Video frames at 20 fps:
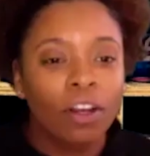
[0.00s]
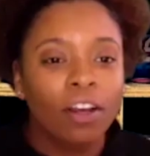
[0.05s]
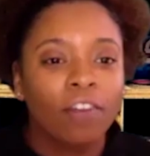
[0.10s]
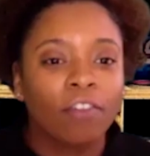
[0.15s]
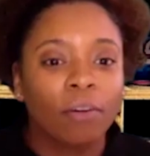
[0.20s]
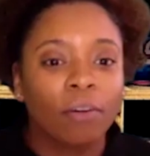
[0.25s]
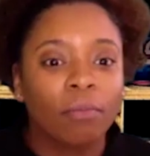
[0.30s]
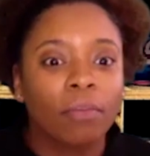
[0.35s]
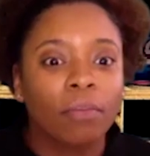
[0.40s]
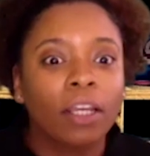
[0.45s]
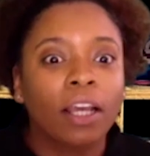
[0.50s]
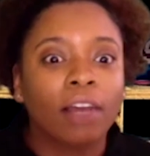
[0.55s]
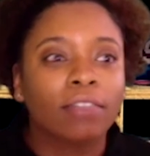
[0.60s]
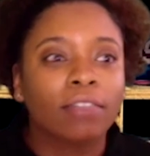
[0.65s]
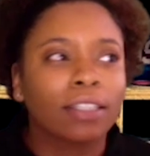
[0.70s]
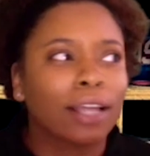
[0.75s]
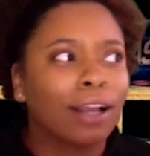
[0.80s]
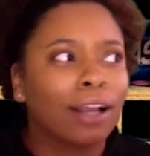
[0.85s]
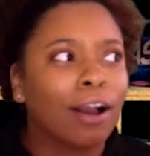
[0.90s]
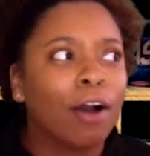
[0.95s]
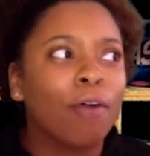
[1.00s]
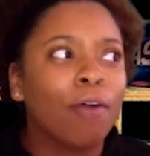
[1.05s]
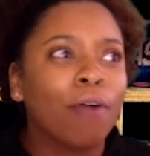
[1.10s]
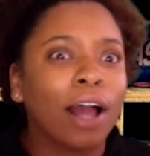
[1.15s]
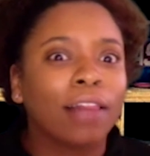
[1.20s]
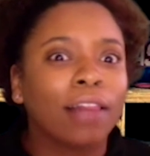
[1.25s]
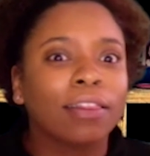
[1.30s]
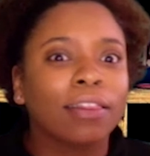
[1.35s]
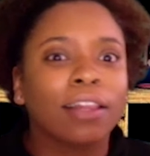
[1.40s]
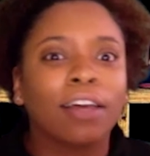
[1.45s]
for me, I was like, oh, I
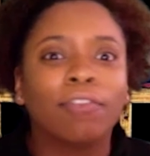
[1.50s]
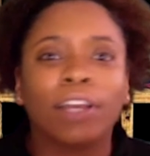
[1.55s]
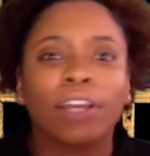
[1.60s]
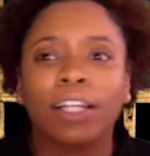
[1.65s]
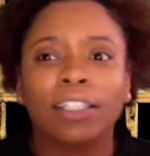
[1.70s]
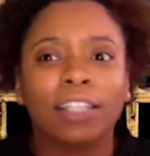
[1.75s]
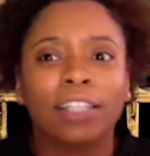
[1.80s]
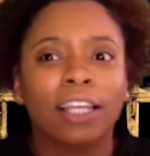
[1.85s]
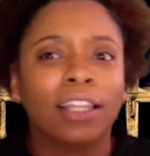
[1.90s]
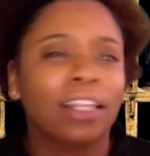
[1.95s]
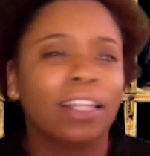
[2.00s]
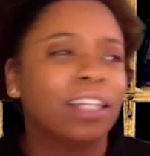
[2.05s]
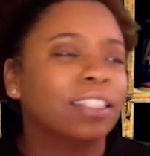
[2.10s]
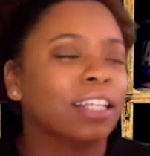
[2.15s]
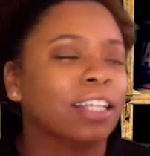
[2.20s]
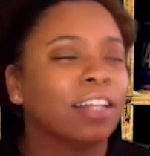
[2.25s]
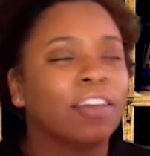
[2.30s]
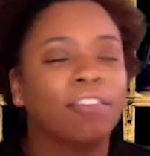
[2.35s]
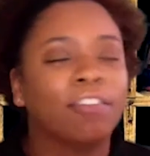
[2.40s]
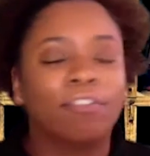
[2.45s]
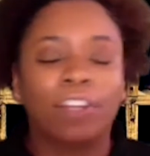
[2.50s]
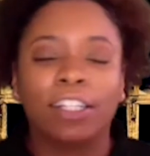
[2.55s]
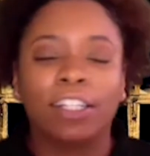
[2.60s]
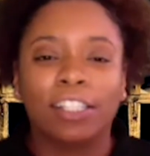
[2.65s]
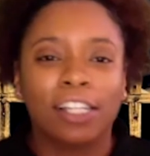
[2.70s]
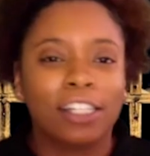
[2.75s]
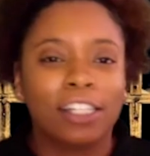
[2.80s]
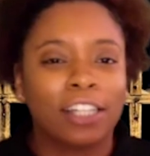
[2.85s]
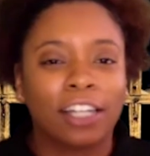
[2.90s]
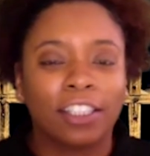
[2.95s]
love antique things. I love
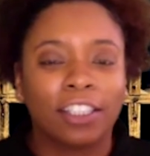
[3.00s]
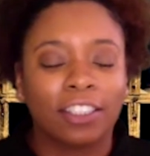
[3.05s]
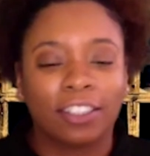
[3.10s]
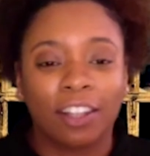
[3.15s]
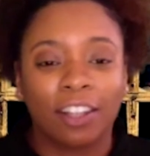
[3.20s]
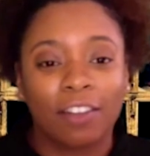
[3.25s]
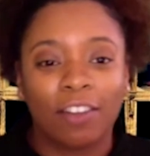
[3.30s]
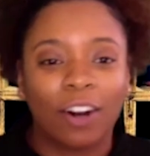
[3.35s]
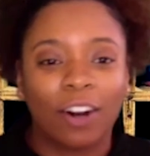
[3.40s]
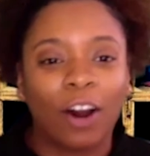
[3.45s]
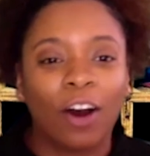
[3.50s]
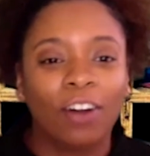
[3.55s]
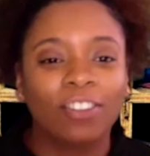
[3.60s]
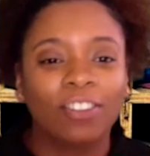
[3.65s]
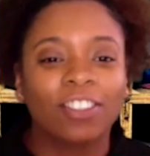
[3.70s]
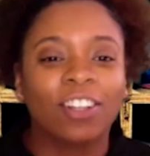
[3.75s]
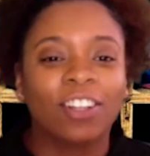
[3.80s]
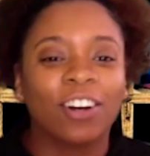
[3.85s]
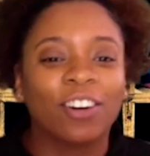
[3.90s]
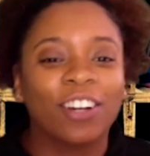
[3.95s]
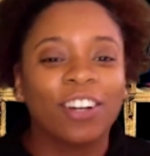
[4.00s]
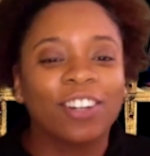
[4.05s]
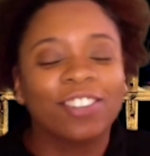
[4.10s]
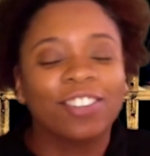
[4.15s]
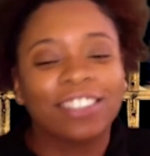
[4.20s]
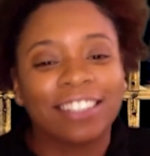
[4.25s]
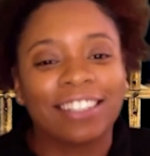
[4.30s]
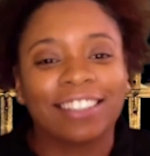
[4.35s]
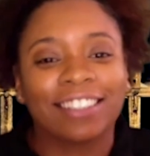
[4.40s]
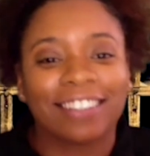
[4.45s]
vintage. I just love it all. So it was
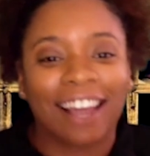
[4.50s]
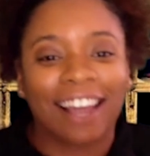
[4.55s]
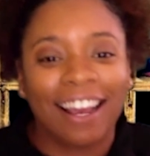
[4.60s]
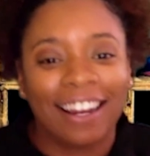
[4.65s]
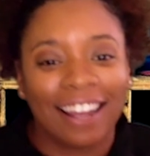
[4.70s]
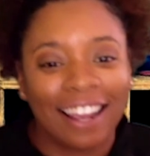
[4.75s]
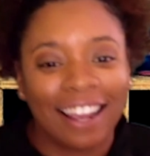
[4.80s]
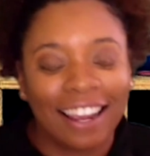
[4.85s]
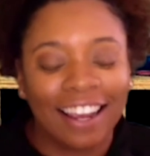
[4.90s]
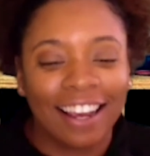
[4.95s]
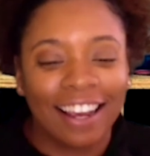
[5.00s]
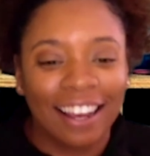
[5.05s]
exciting.